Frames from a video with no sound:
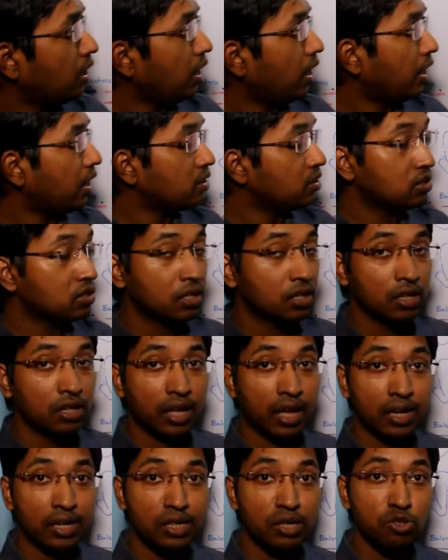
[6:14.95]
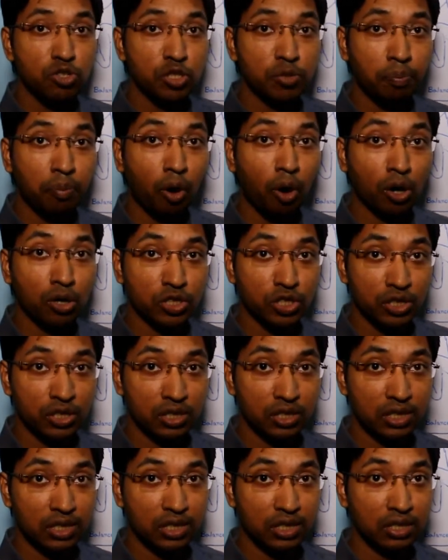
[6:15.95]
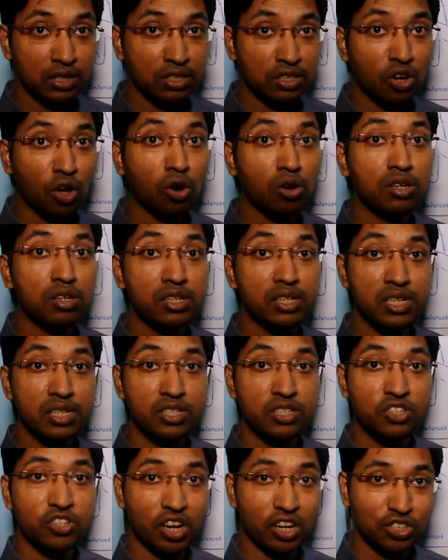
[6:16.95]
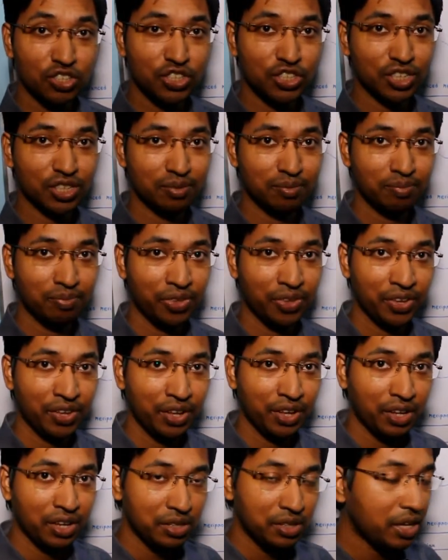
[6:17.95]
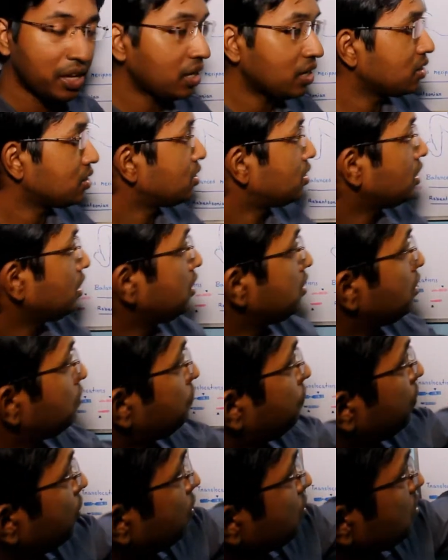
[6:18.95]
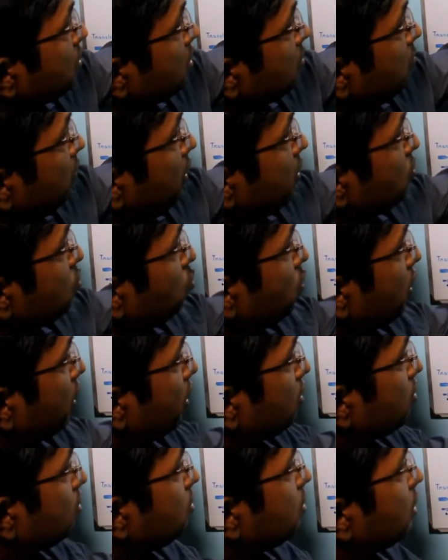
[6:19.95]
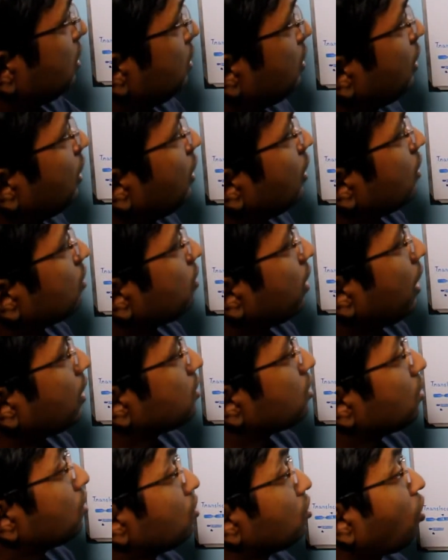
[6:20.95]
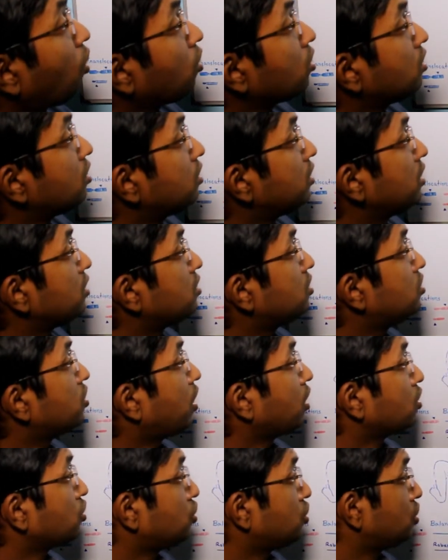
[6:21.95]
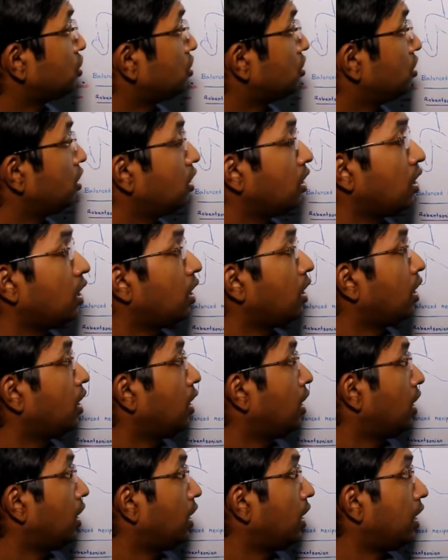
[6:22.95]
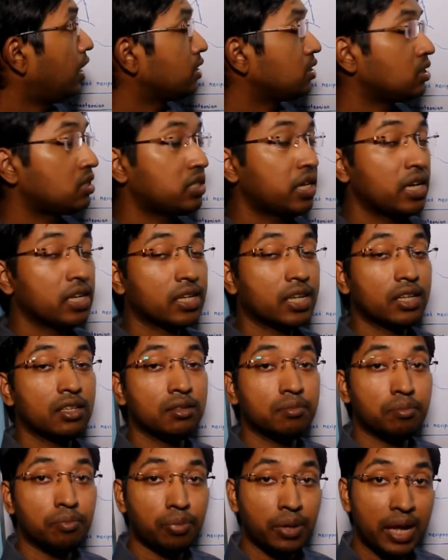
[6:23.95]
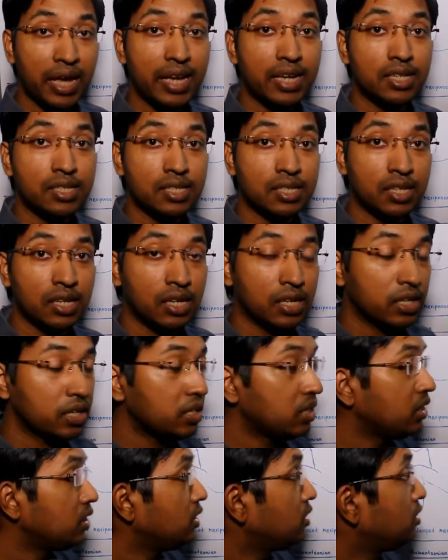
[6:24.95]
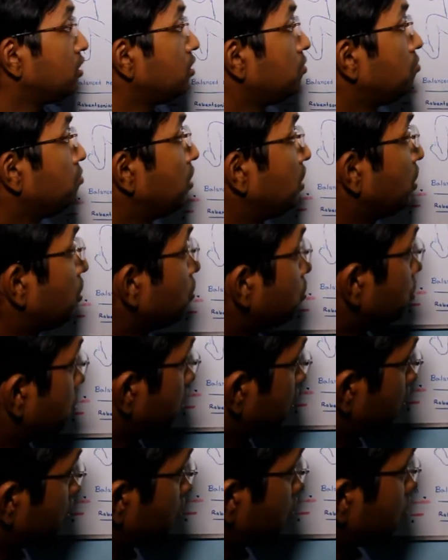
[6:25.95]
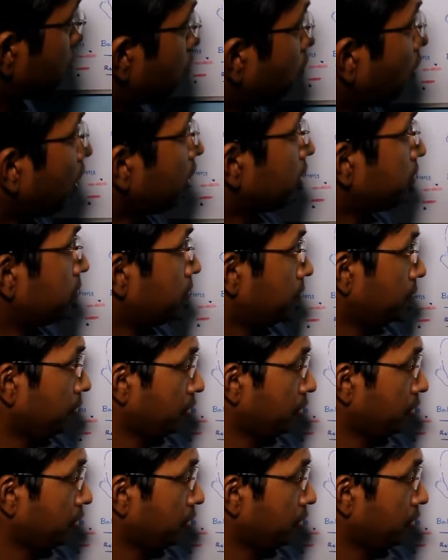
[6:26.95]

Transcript: And can you spot the non-disjunction? Yes, in the first image we can see that non-disjunction has taken place in meiosis 1.